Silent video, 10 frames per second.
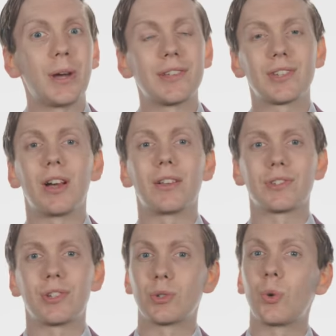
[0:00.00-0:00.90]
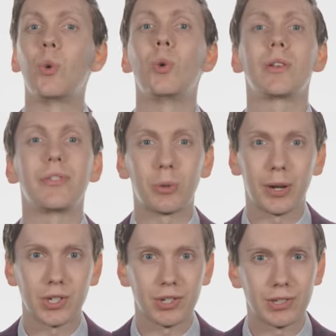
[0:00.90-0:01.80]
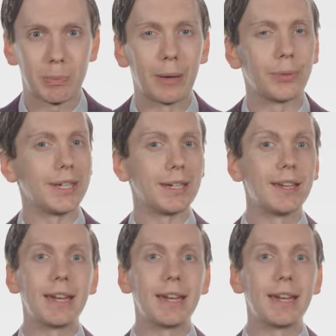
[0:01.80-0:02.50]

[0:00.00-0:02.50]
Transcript: has answered all of your questions about the